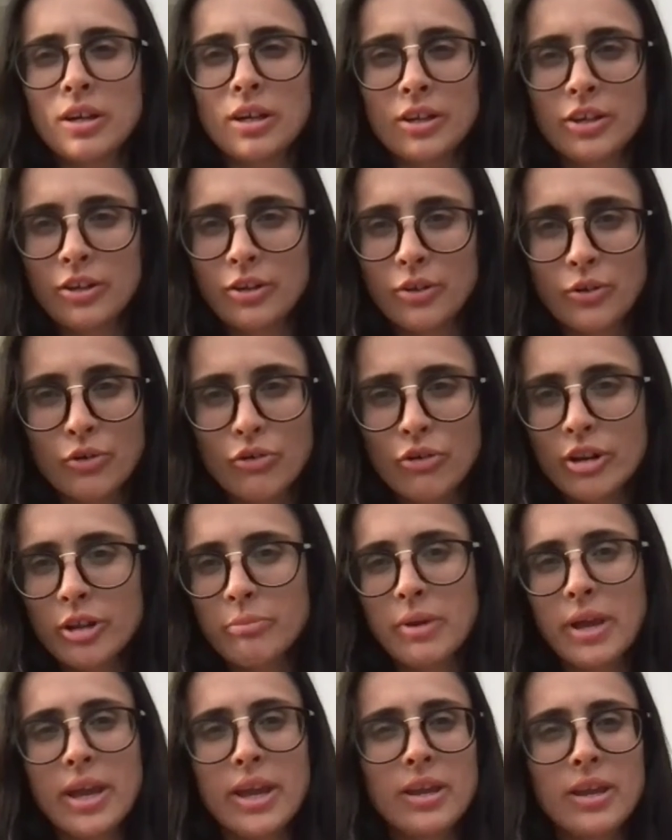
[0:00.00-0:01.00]
I don't know, chronic
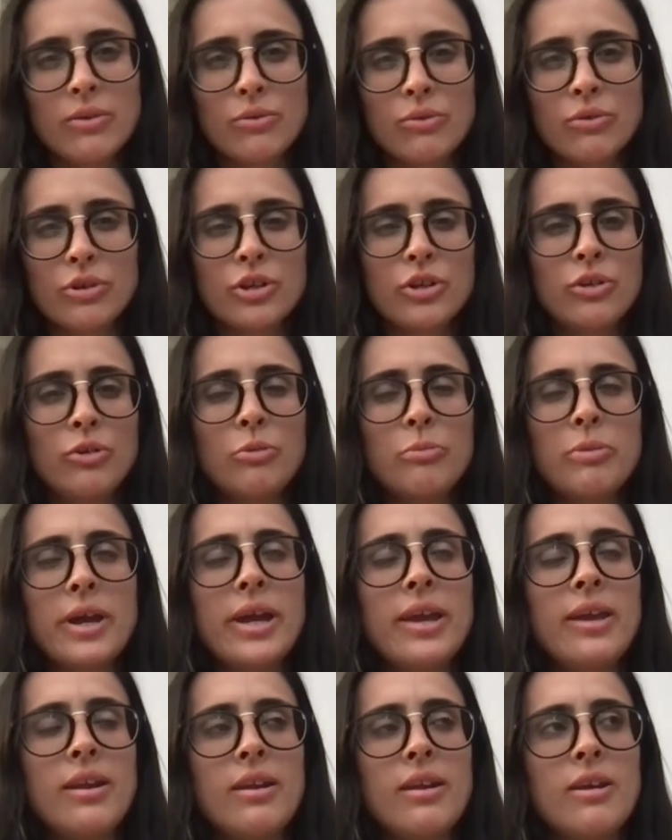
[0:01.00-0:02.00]
pain or acute
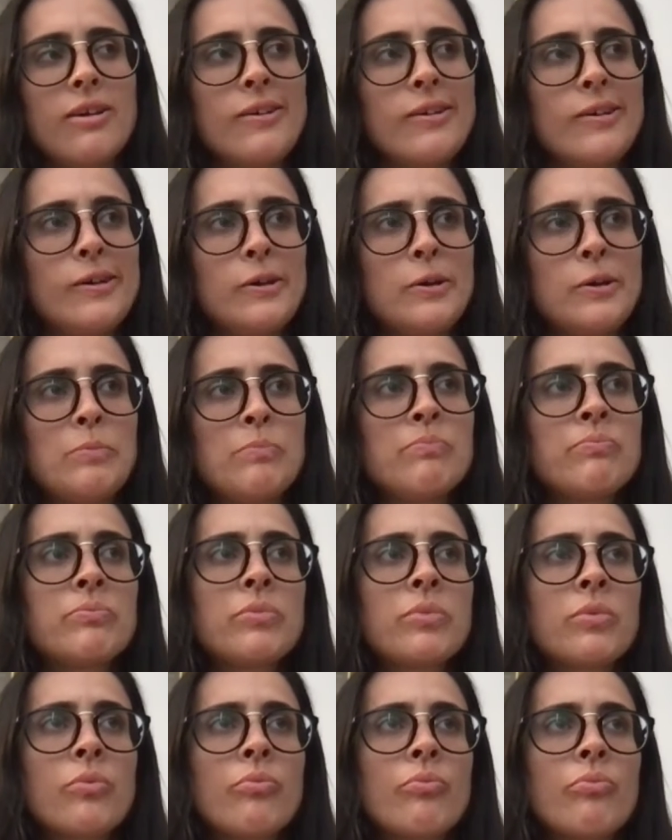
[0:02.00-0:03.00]
pain,
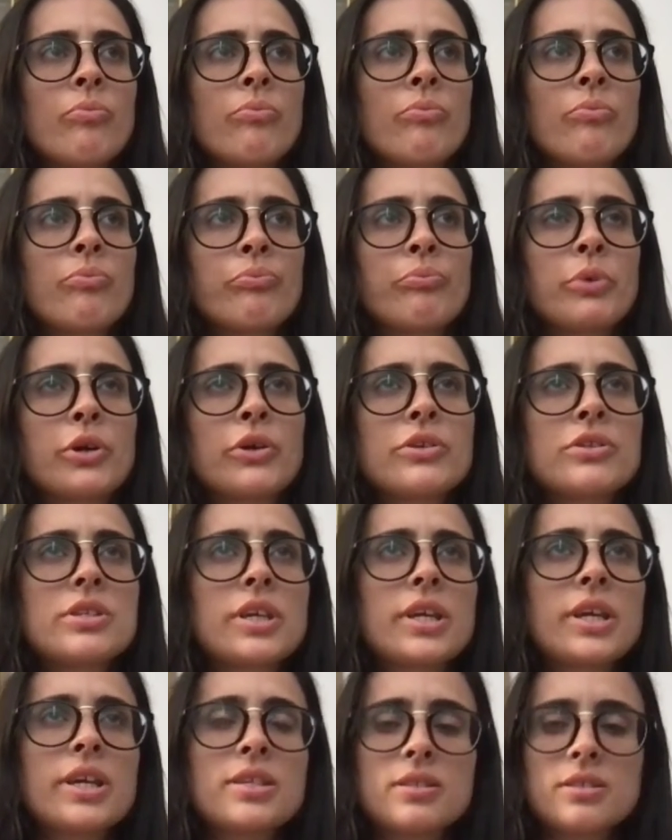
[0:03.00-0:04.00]
because I
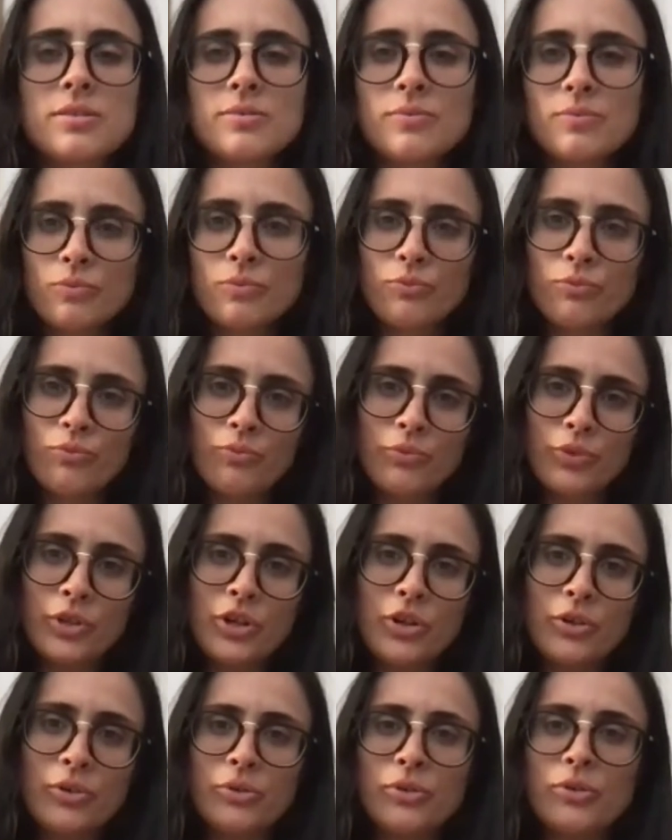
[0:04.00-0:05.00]
guess,
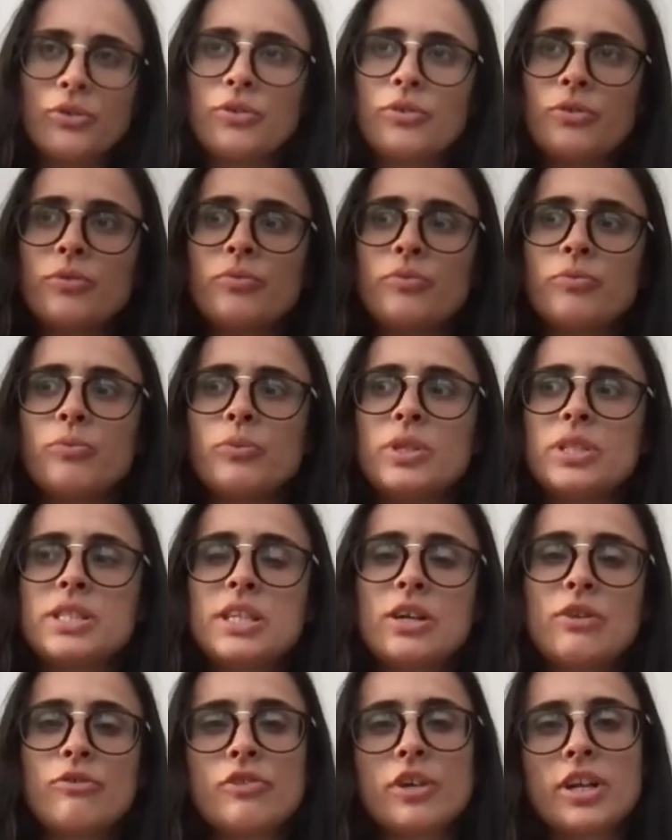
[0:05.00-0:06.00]
with
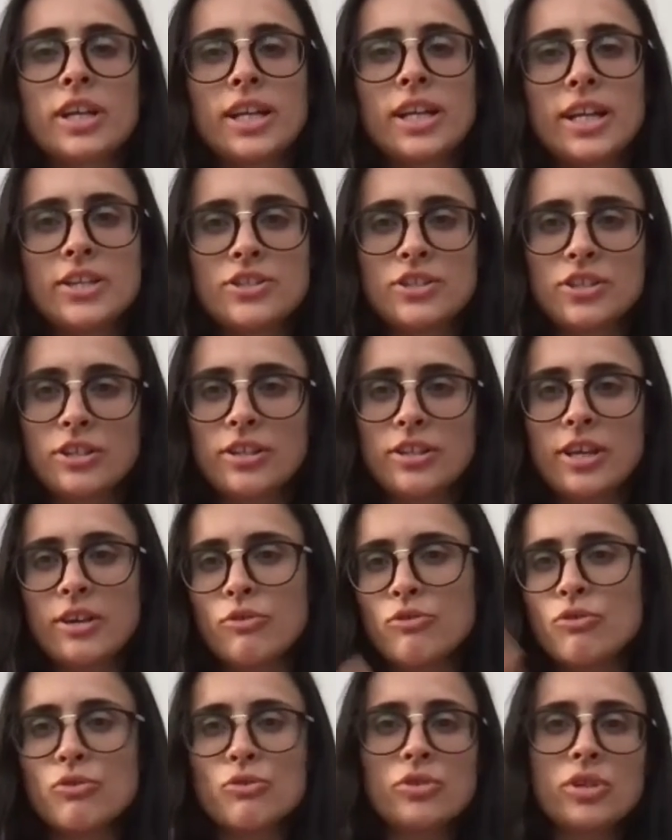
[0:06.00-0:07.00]
self-regulation, they're
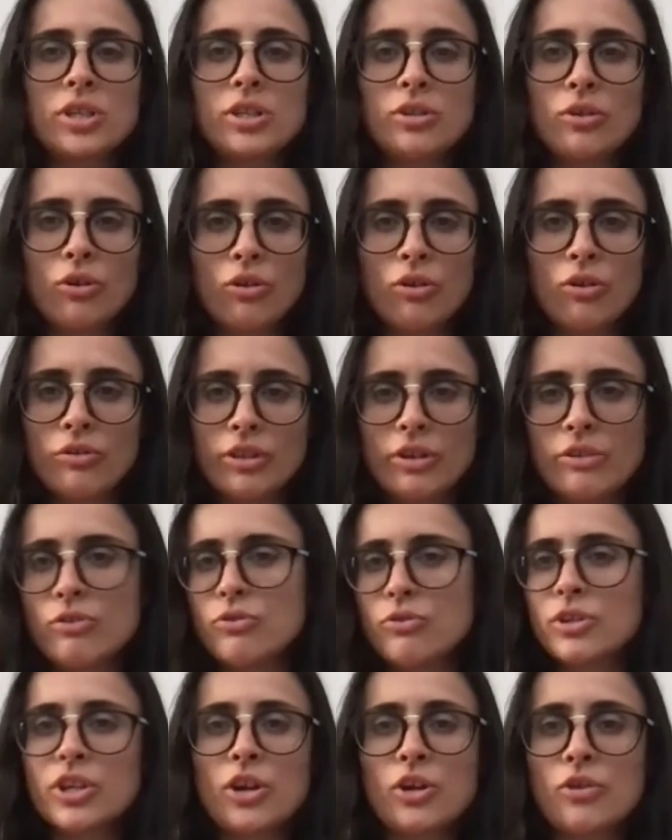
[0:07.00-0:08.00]
already
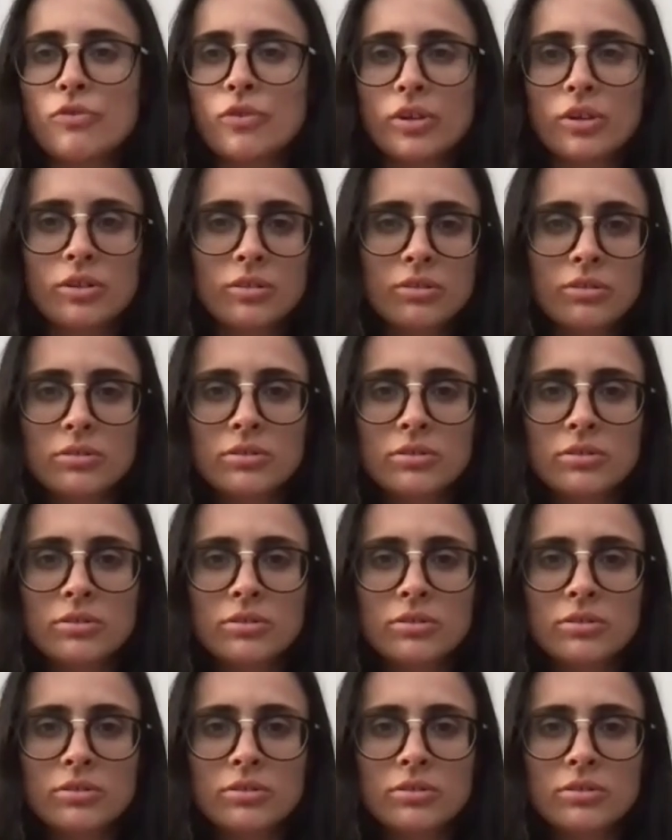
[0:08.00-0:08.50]
over.